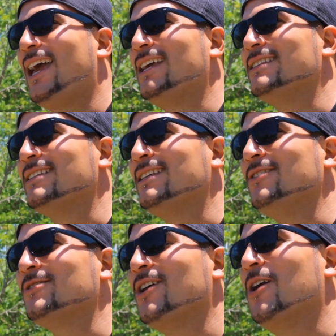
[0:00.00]
And
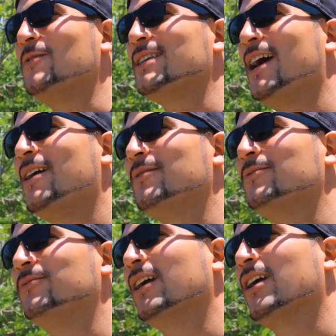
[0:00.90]
he used to always
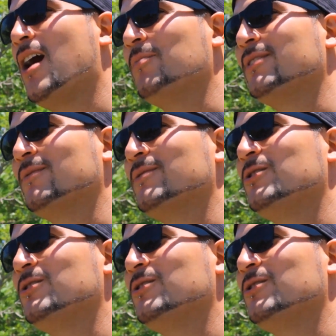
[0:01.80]
have copies